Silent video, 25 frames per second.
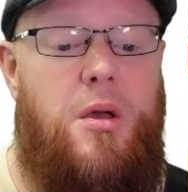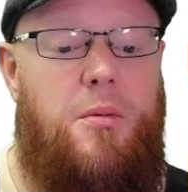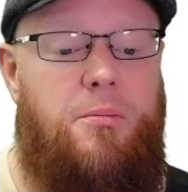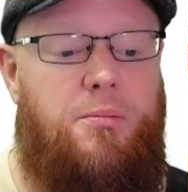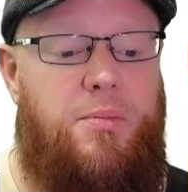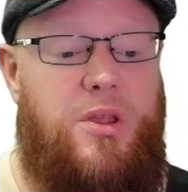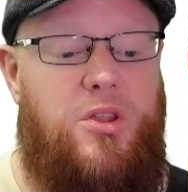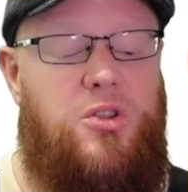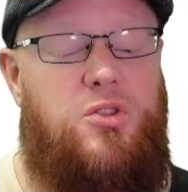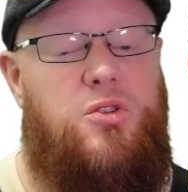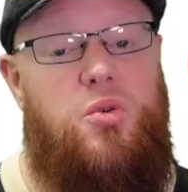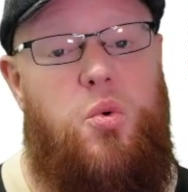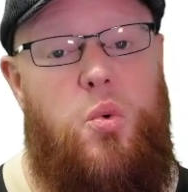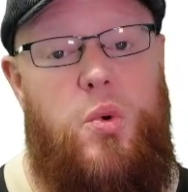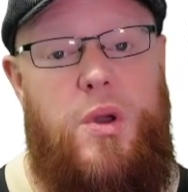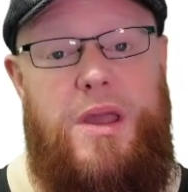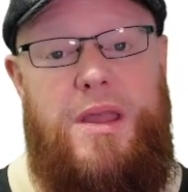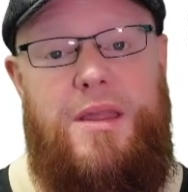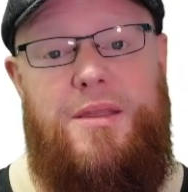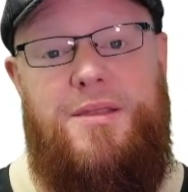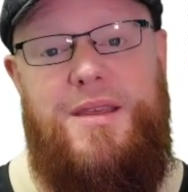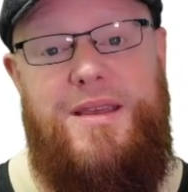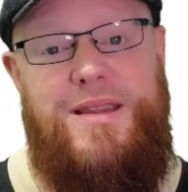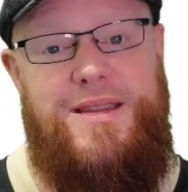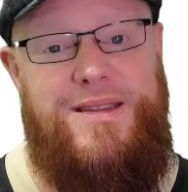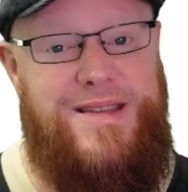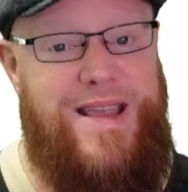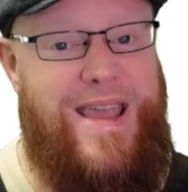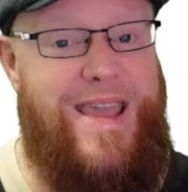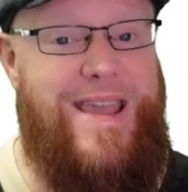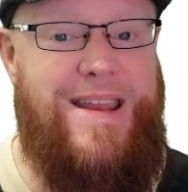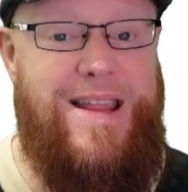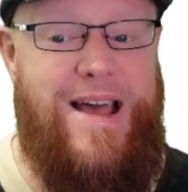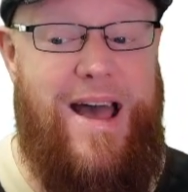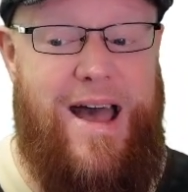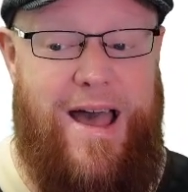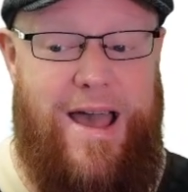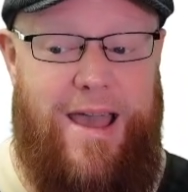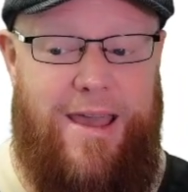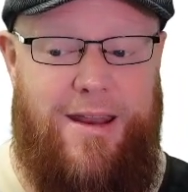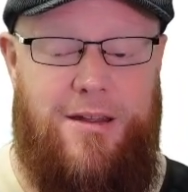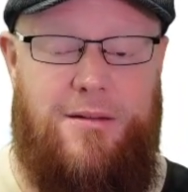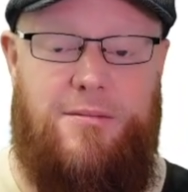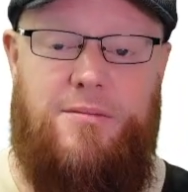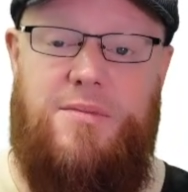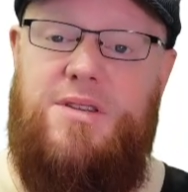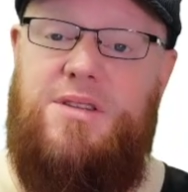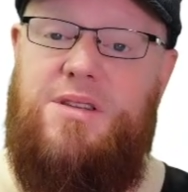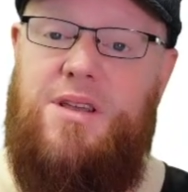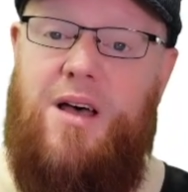between the data
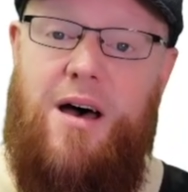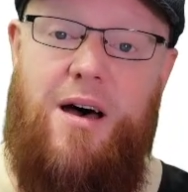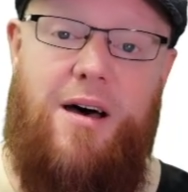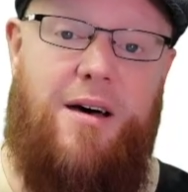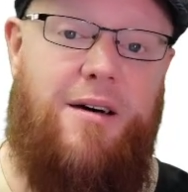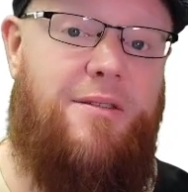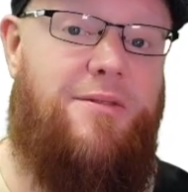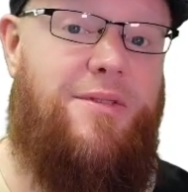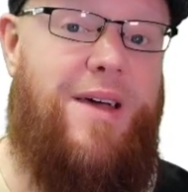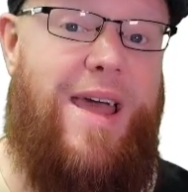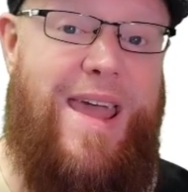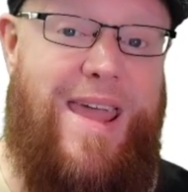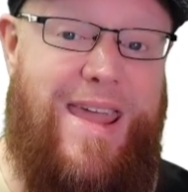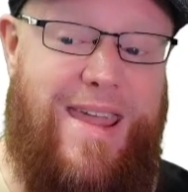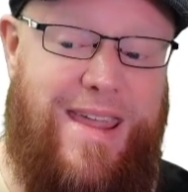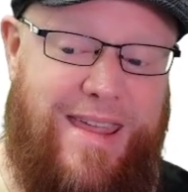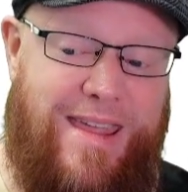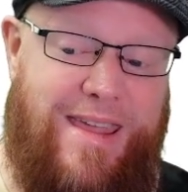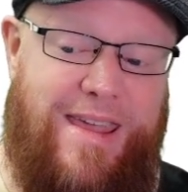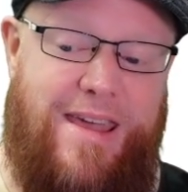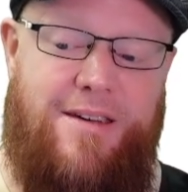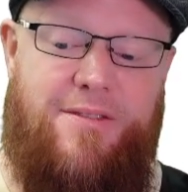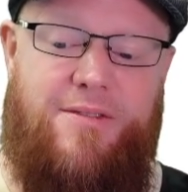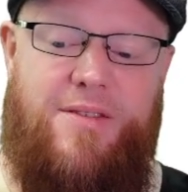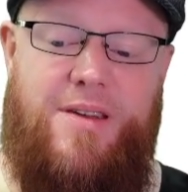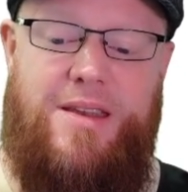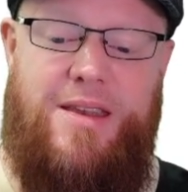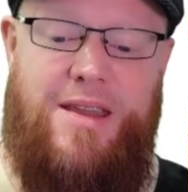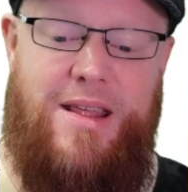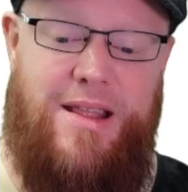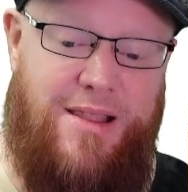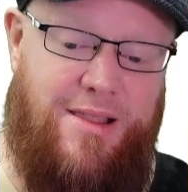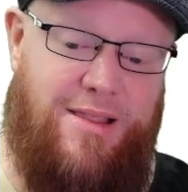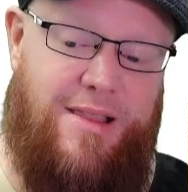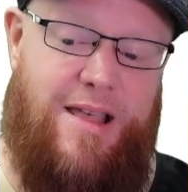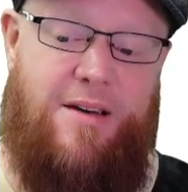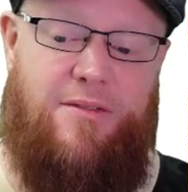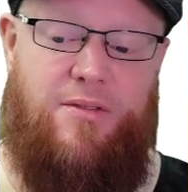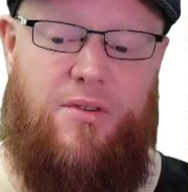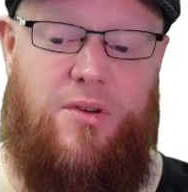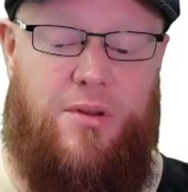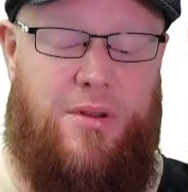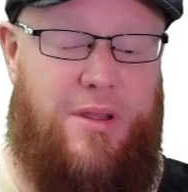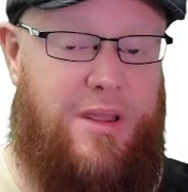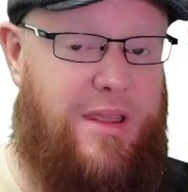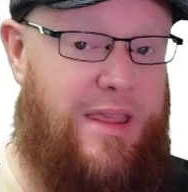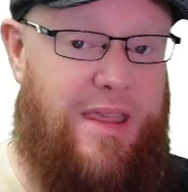items of a given level.